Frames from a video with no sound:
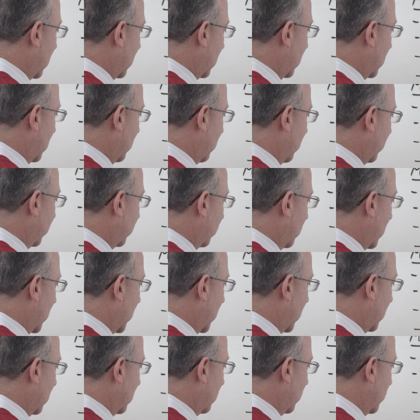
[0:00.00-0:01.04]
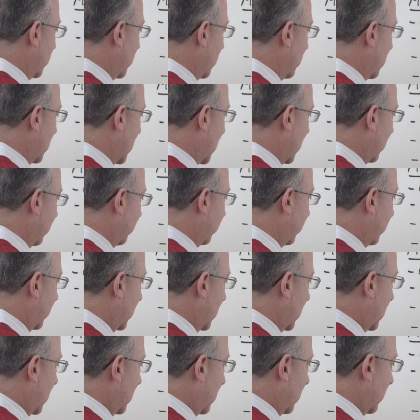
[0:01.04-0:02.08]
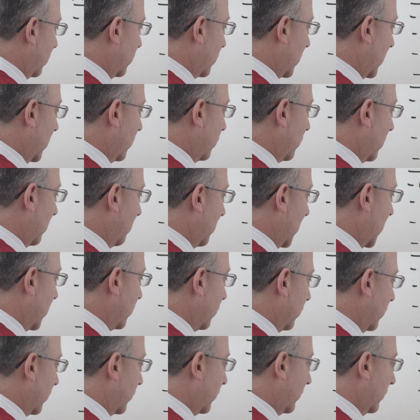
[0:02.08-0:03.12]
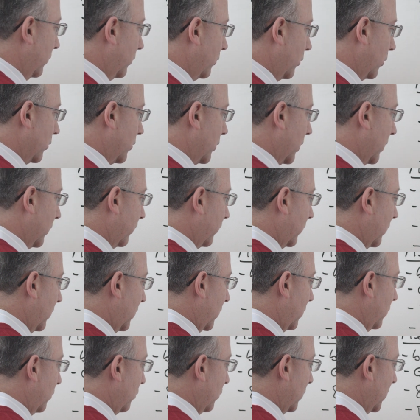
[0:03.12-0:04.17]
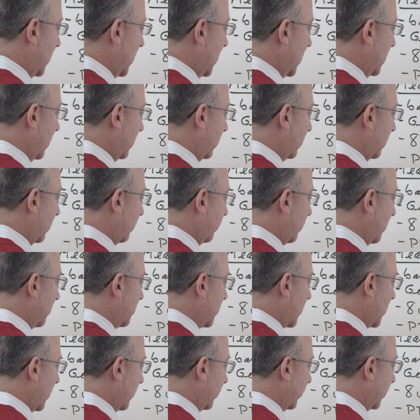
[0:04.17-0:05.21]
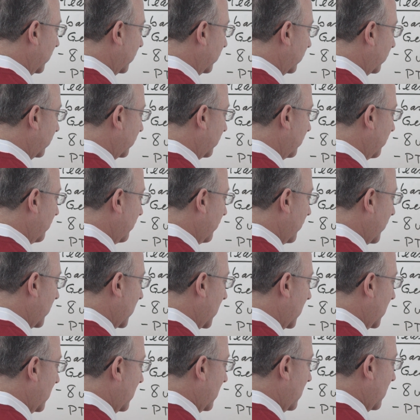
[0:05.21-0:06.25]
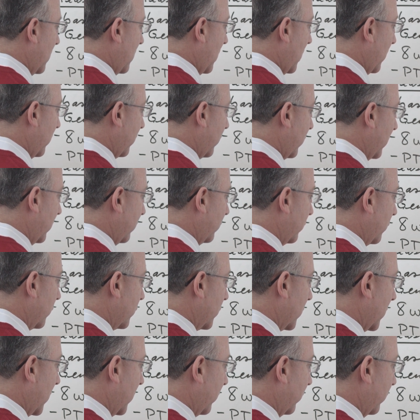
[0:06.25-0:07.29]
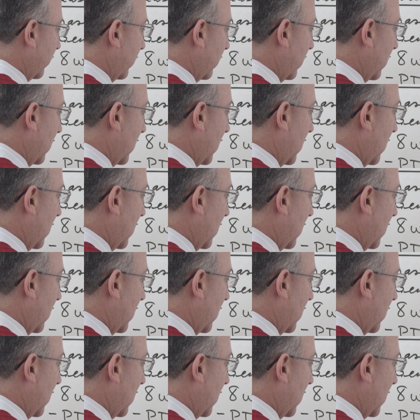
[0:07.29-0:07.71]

here is where you have traditional measures such as the yield of a process and things such as